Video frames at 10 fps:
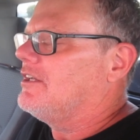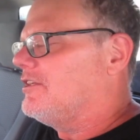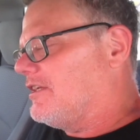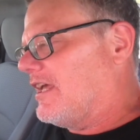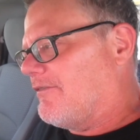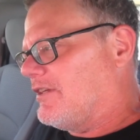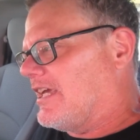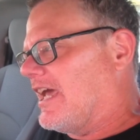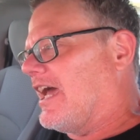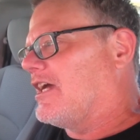you didn't have any
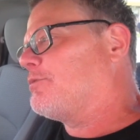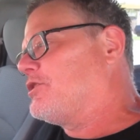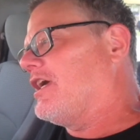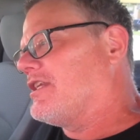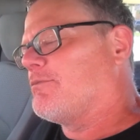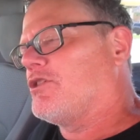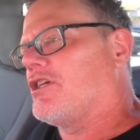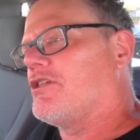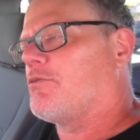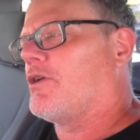cash, but you had some
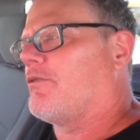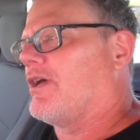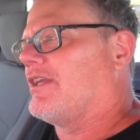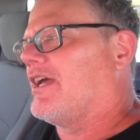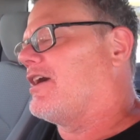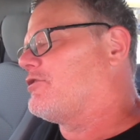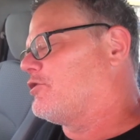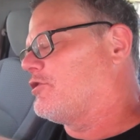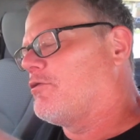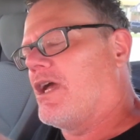chickens running around the
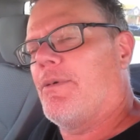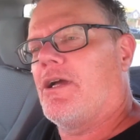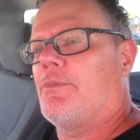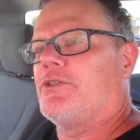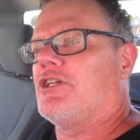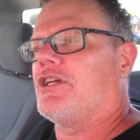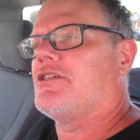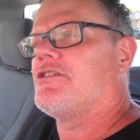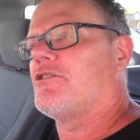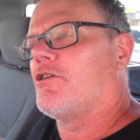house, you could grab a couple
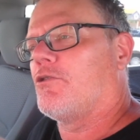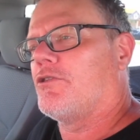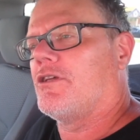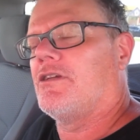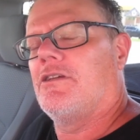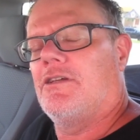chickens and go to the